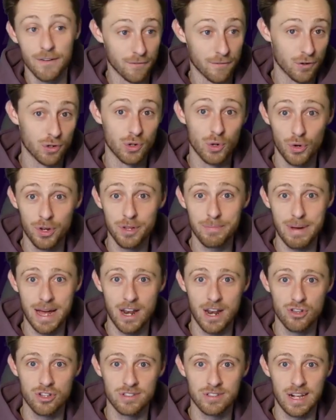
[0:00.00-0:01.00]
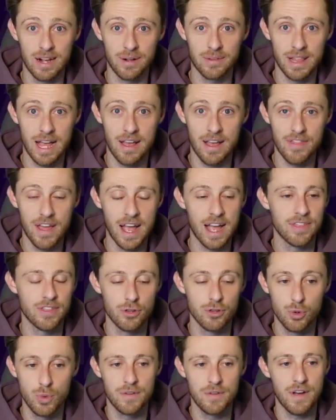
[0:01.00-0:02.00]
for a lot of managers out there that
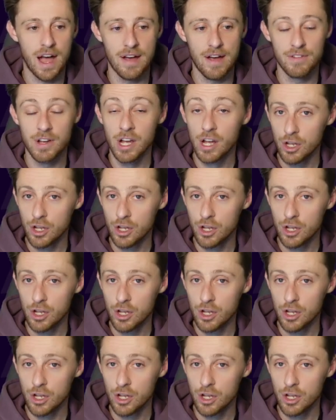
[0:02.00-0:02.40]
you either have